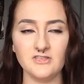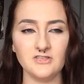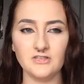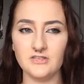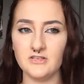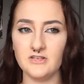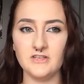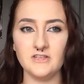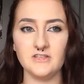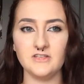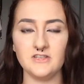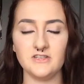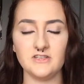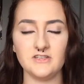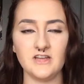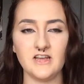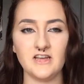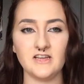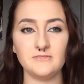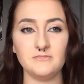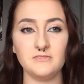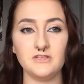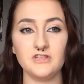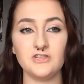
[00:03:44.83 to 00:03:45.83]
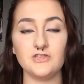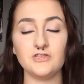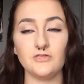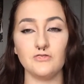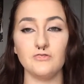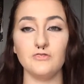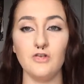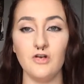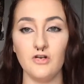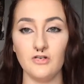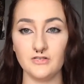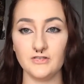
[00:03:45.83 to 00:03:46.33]
It just takes me so
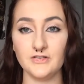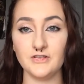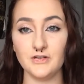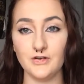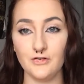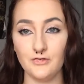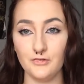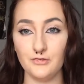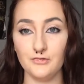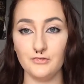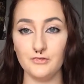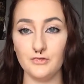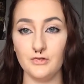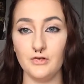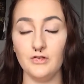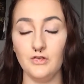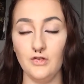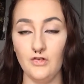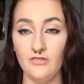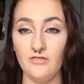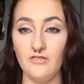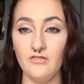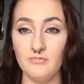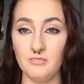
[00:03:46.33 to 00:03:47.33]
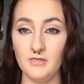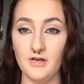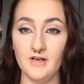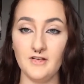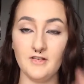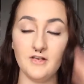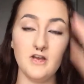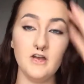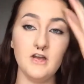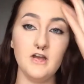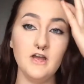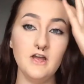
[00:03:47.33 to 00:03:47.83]
long to go through a loaf of bread.
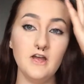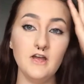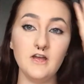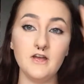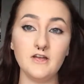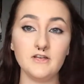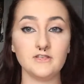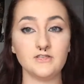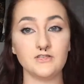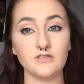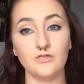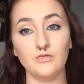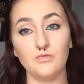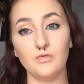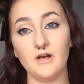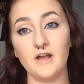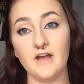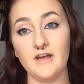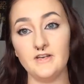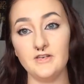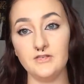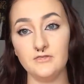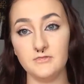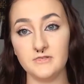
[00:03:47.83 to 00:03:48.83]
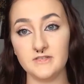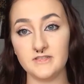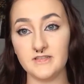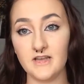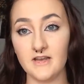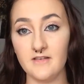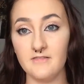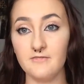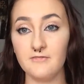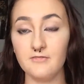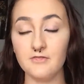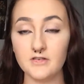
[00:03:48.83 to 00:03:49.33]
So what I do is
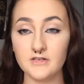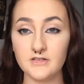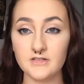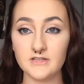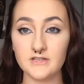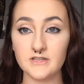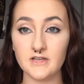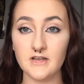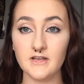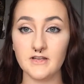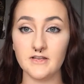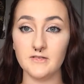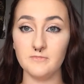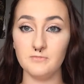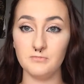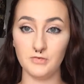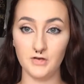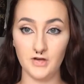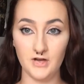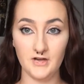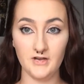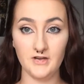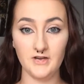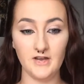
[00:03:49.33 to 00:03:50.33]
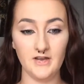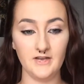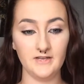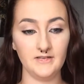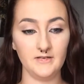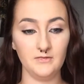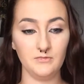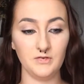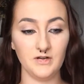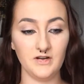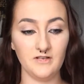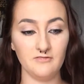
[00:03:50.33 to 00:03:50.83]
I freeze the bread, and
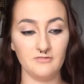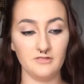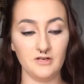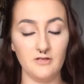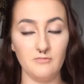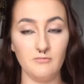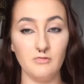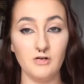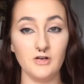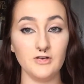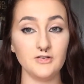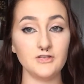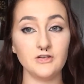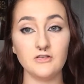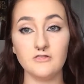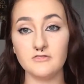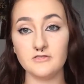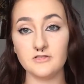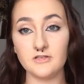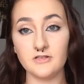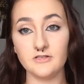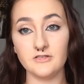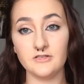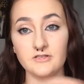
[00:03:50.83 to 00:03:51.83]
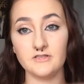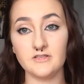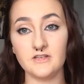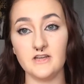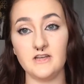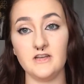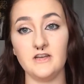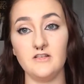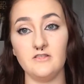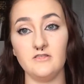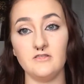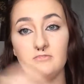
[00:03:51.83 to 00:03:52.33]
then whenever I want toast, I just
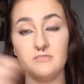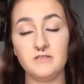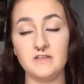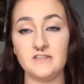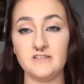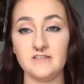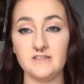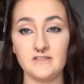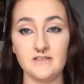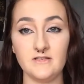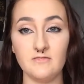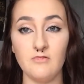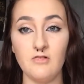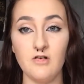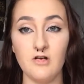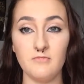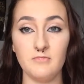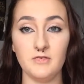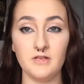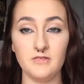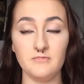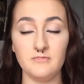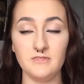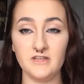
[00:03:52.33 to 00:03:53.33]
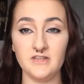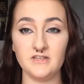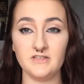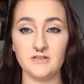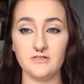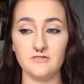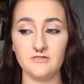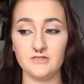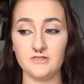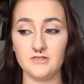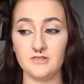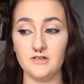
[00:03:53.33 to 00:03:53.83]
take out the pieces I want, put them in the
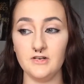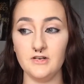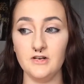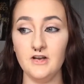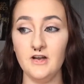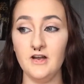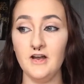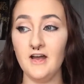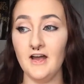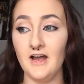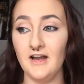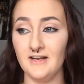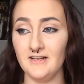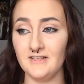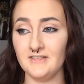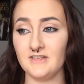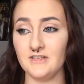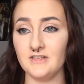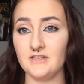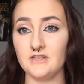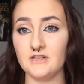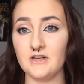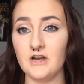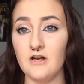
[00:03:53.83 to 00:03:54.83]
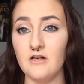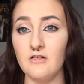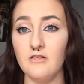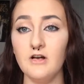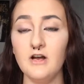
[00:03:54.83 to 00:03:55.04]
toaster, and it's good to go.